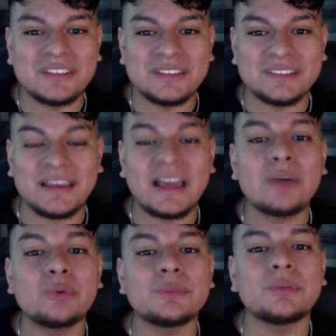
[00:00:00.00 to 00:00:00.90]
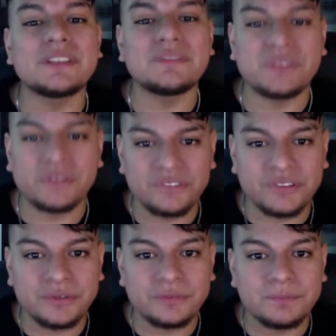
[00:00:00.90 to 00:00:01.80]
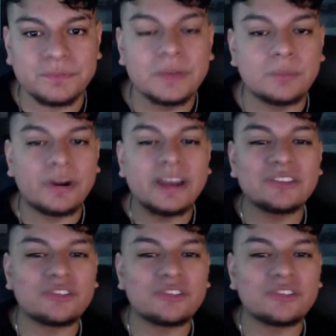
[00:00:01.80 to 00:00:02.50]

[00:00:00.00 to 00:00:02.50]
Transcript: is how we believe in ourselves Brian